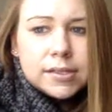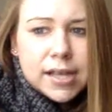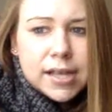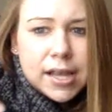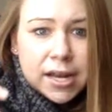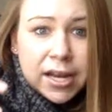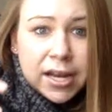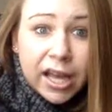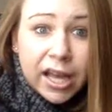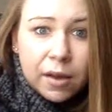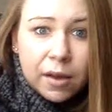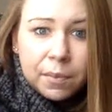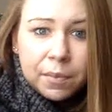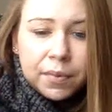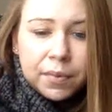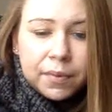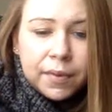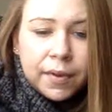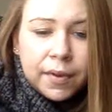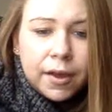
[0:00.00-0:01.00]
standing
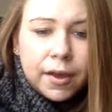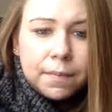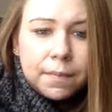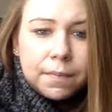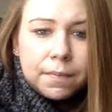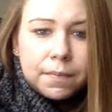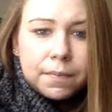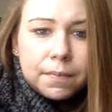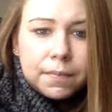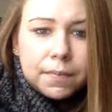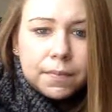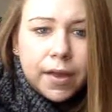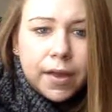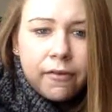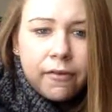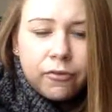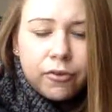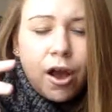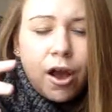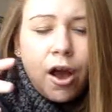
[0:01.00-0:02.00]
up,
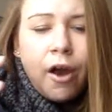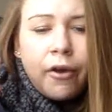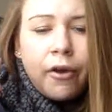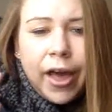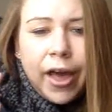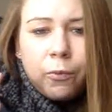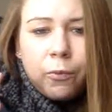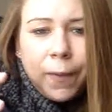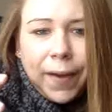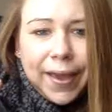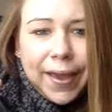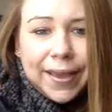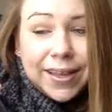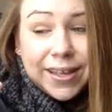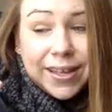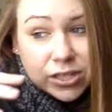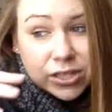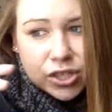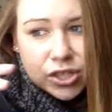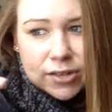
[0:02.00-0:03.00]
all that
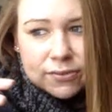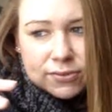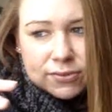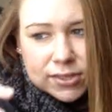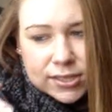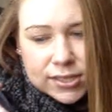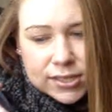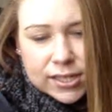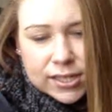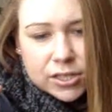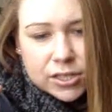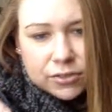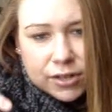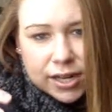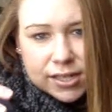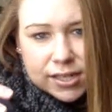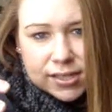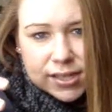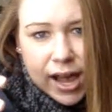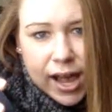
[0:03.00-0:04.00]
weight is shifted to his
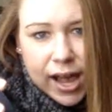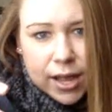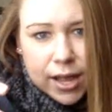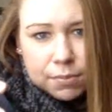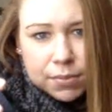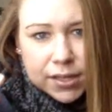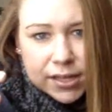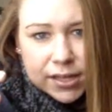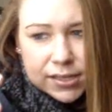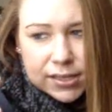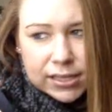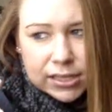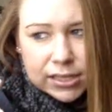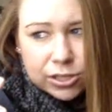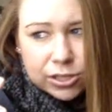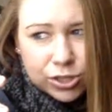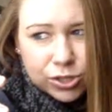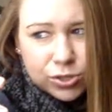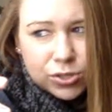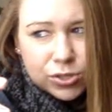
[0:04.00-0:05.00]
right side because
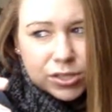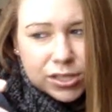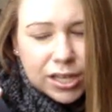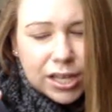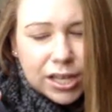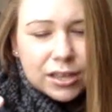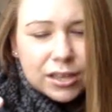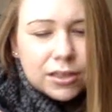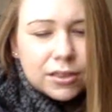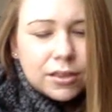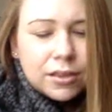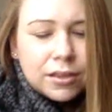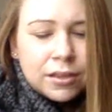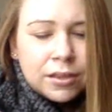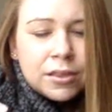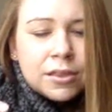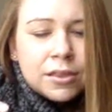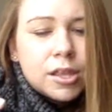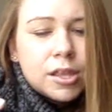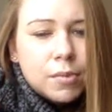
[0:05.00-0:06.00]
he's using it
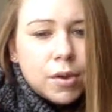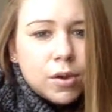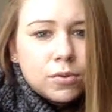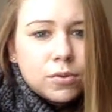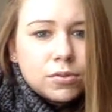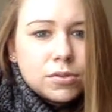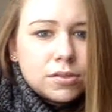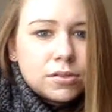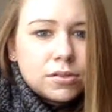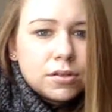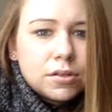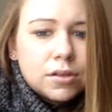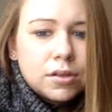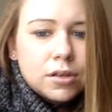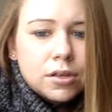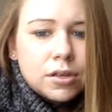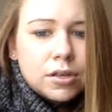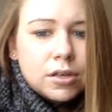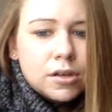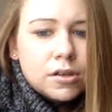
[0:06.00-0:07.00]
the most.
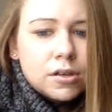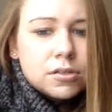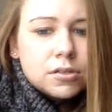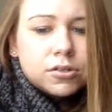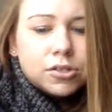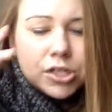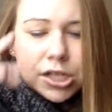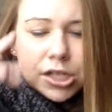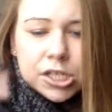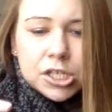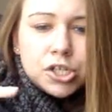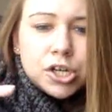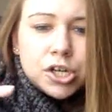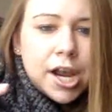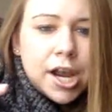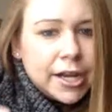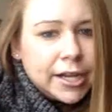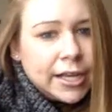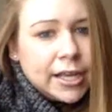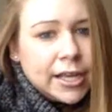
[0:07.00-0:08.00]
So she's
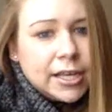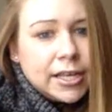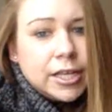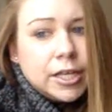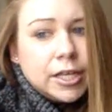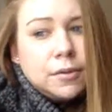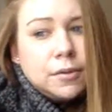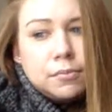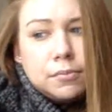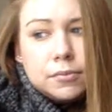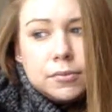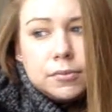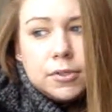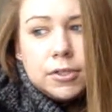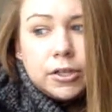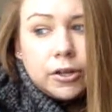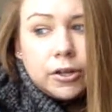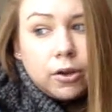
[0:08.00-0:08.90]
trying to get him,